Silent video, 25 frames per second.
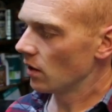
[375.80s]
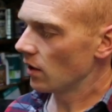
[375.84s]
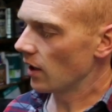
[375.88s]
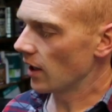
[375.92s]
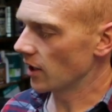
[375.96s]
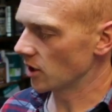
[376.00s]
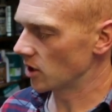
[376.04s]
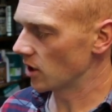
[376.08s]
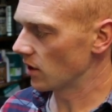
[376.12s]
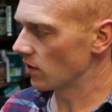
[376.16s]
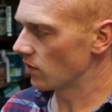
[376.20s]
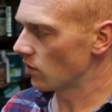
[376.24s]

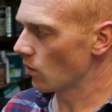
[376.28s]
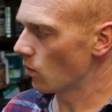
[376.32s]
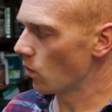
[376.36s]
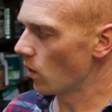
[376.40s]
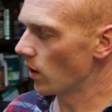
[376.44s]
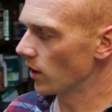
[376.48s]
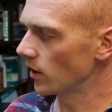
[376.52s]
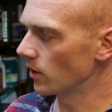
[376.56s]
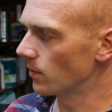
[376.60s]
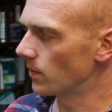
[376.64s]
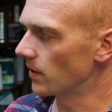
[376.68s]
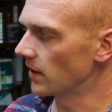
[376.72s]
Actually, there's a
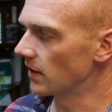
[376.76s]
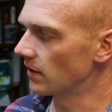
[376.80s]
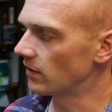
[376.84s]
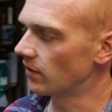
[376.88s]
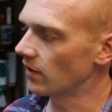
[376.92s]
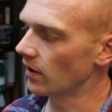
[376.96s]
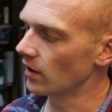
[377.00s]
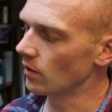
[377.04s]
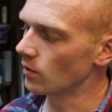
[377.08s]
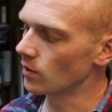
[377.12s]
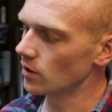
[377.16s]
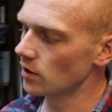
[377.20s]
wider piece
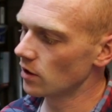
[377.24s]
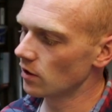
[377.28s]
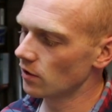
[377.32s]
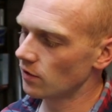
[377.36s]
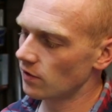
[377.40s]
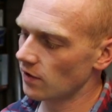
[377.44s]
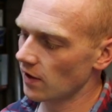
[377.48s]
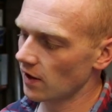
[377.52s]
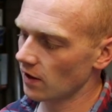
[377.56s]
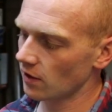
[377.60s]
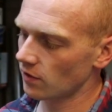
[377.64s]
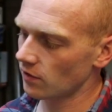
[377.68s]
here. We'll
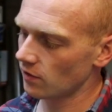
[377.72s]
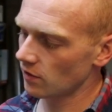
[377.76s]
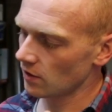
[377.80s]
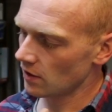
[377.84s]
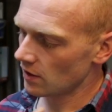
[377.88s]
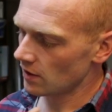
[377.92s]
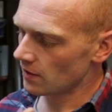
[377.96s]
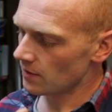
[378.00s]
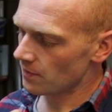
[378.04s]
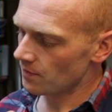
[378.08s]
use this.